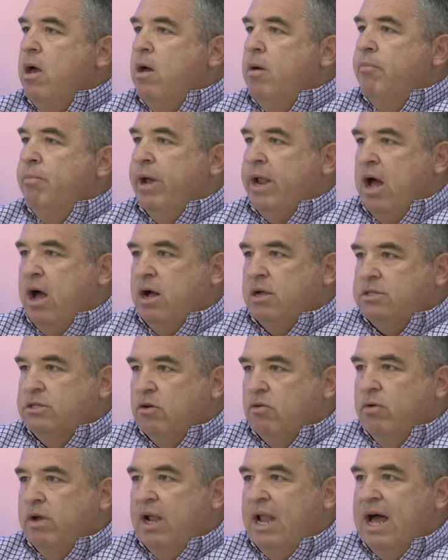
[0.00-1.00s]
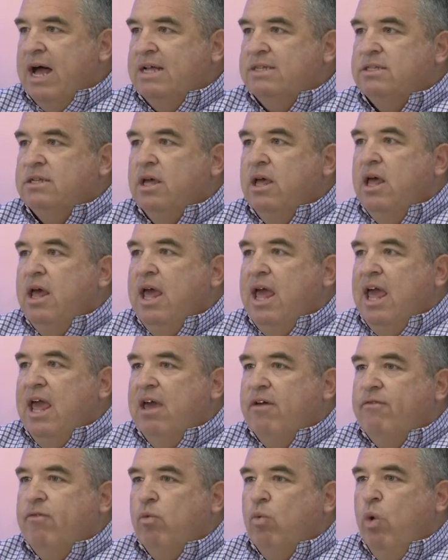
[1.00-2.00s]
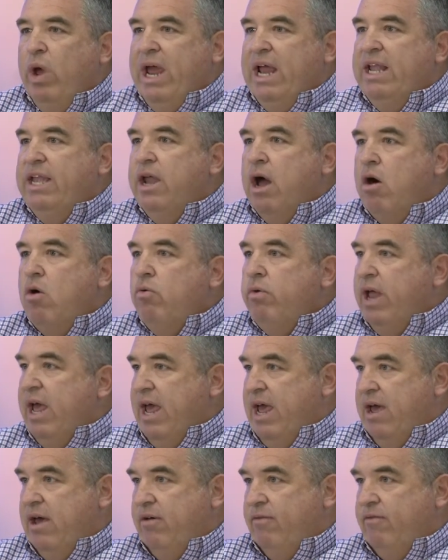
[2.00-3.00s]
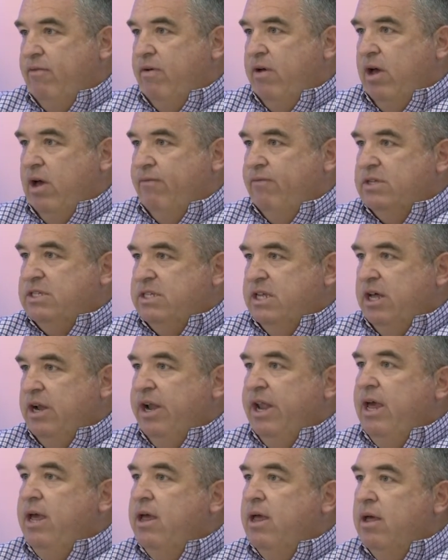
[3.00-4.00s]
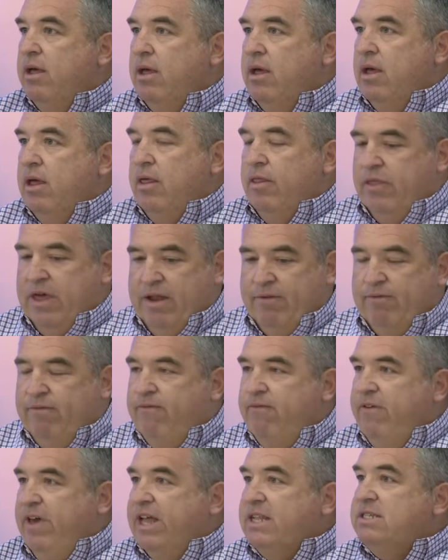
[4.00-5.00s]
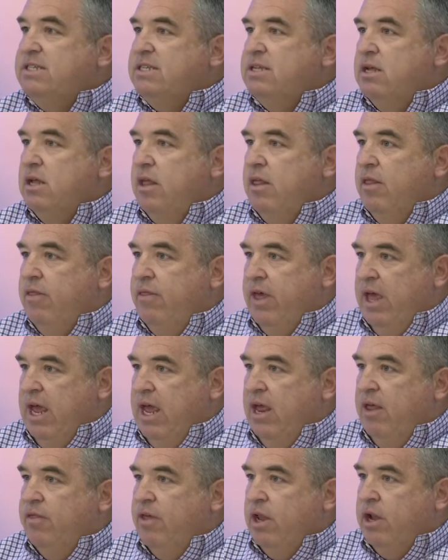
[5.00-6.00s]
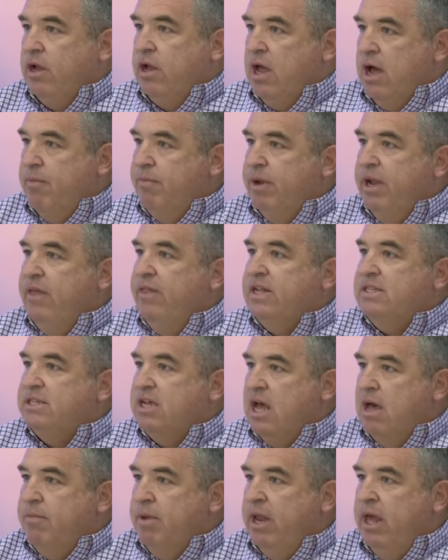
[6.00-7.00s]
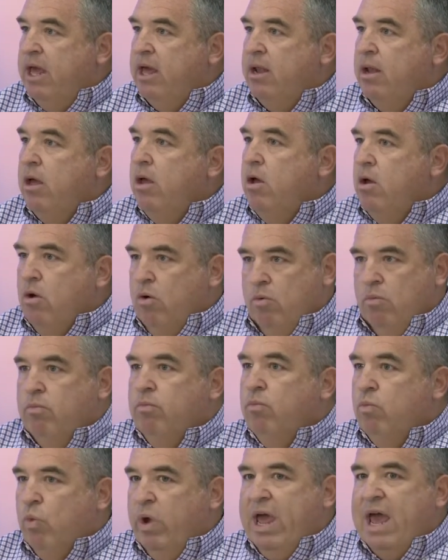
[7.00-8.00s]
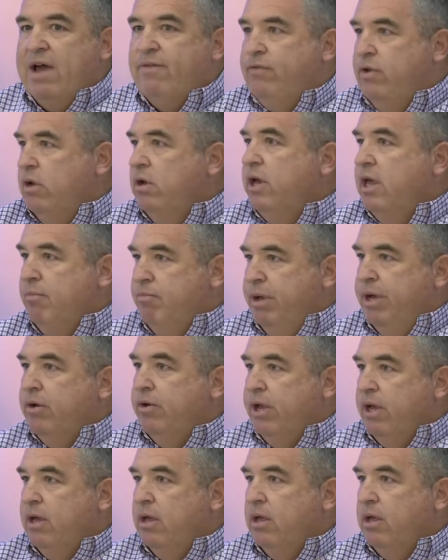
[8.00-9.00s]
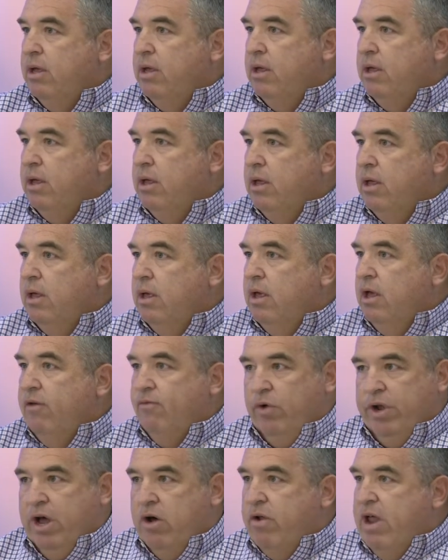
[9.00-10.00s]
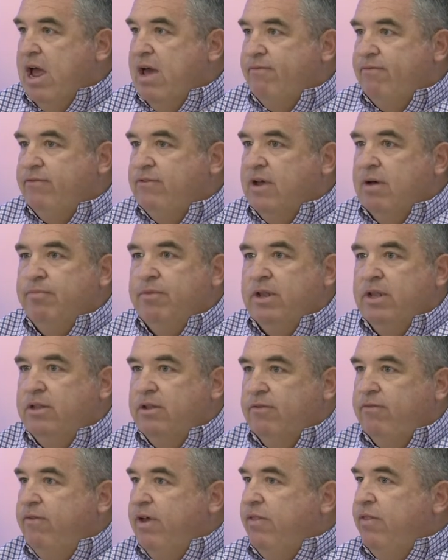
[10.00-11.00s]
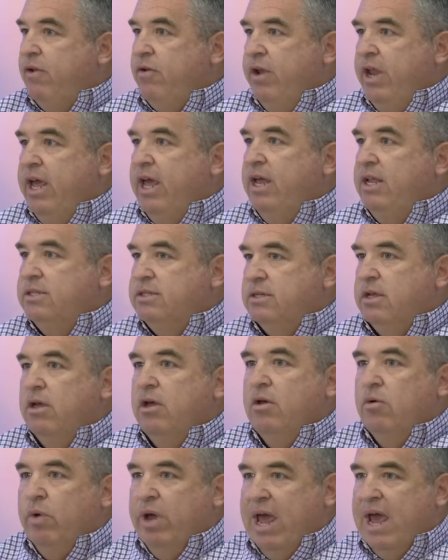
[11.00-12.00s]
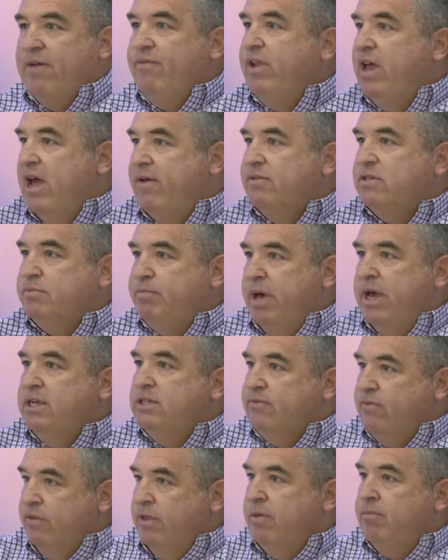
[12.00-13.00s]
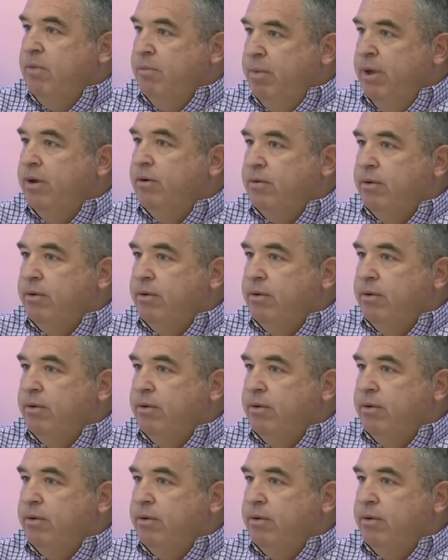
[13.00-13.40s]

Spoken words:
But I also realize if we don't have a facility that fits the company that's coming in, we have to look at building. If we don't have something to fit their needs, we have to have a space for them to build.